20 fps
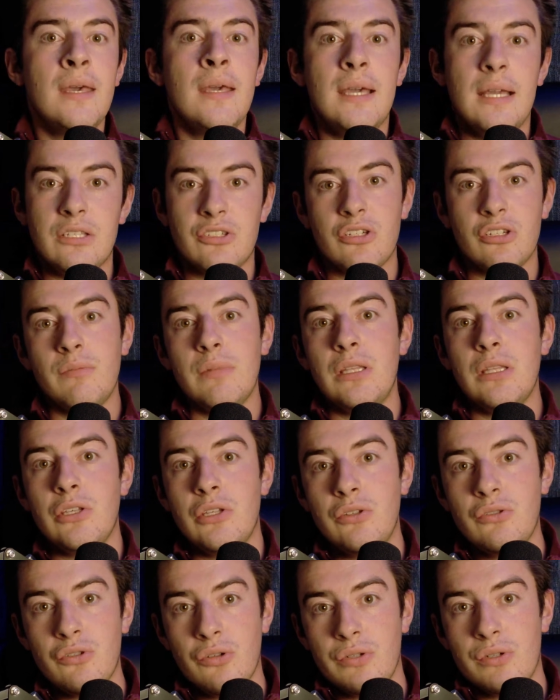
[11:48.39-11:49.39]
It's going to be the
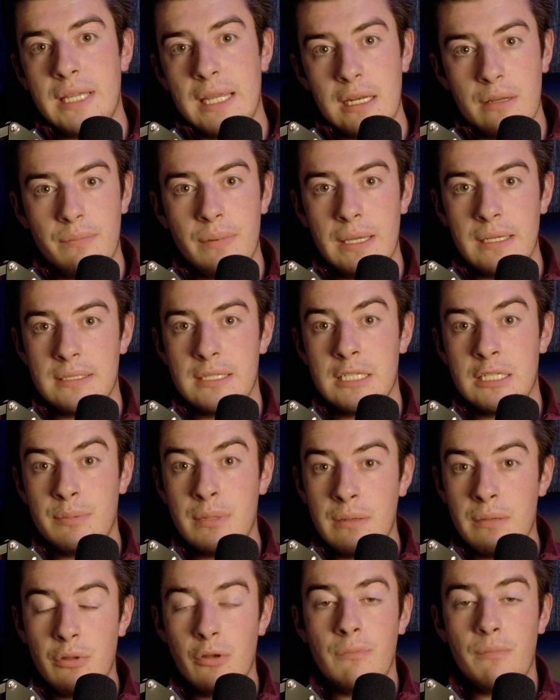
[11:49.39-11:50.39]
user database that's
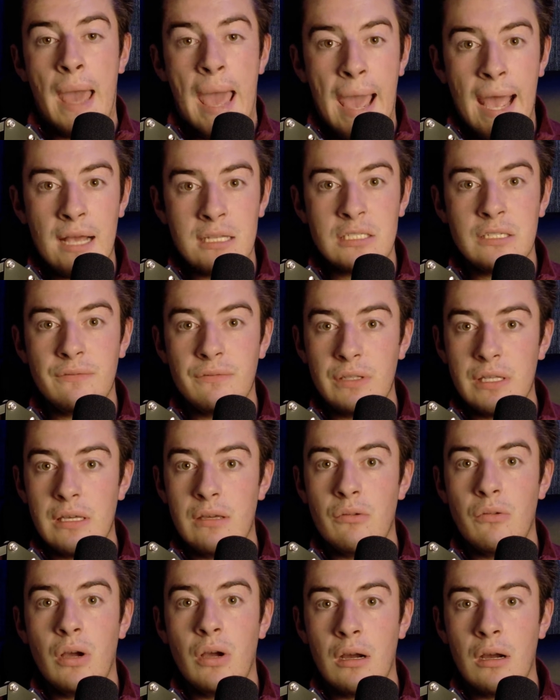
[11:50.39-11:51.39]
being built passively
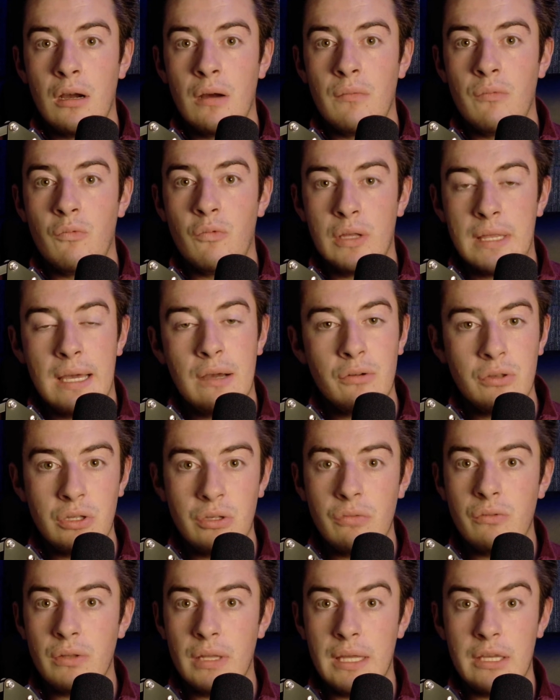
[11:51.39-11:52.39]
without
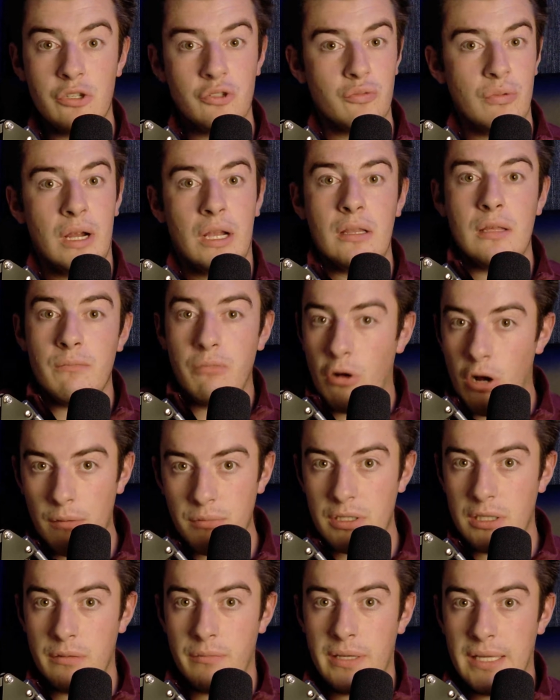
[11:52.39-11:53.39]
you like directly
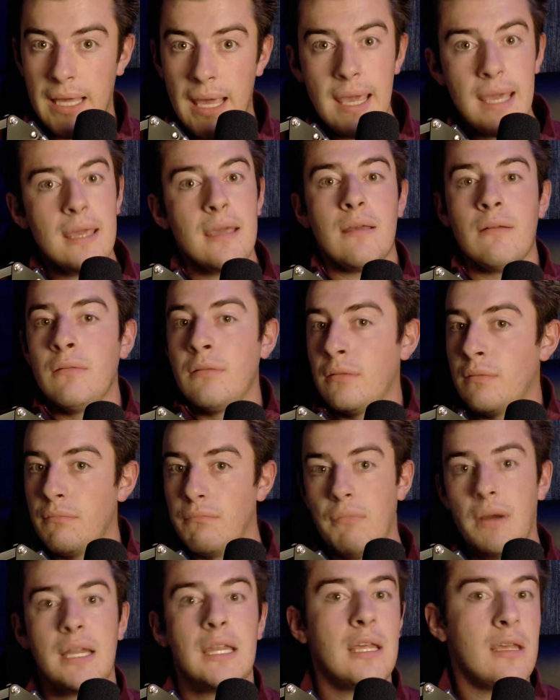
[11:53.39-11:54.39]
prompting me, hey,
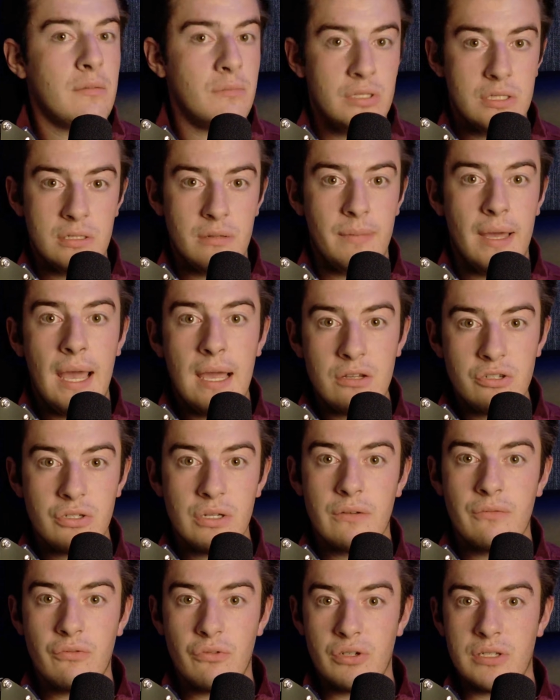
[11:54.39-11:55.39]
my name is
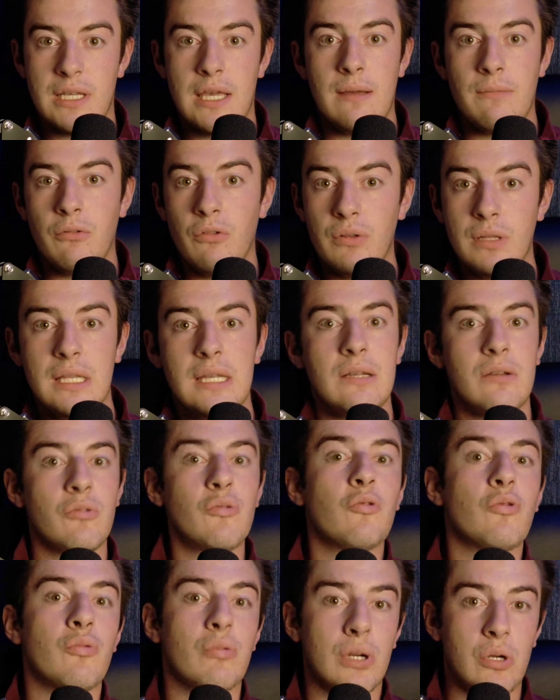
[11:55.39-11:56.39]
Sebastian, for example, and then it
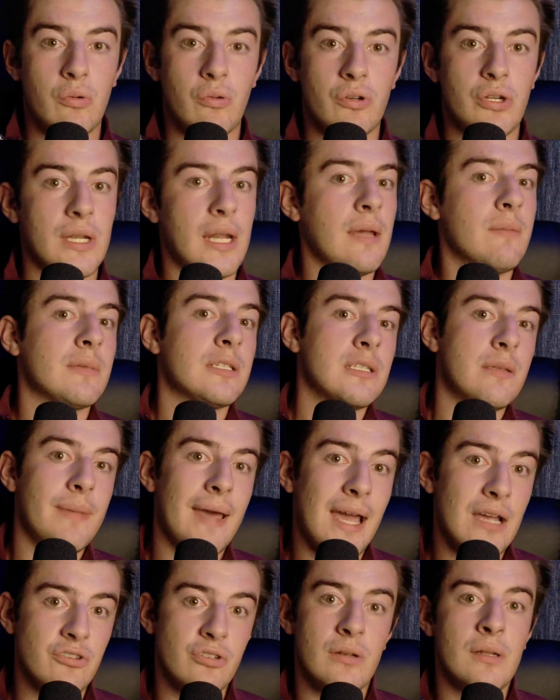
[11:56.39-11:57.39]
will record your name as
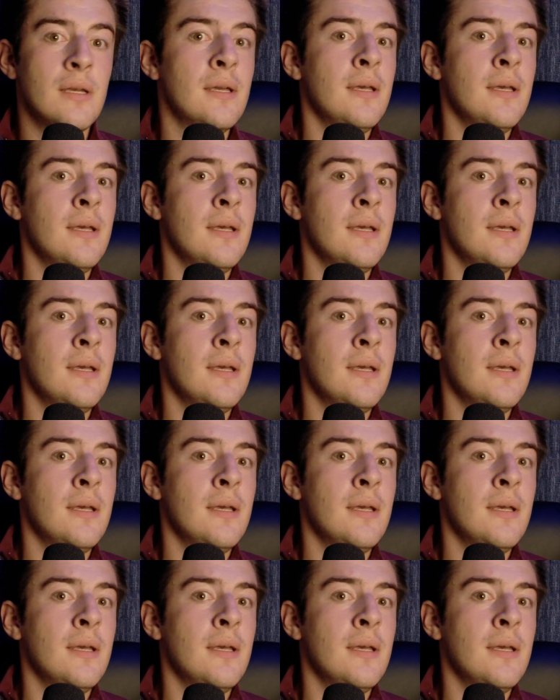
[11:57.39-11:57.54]
Sebastian.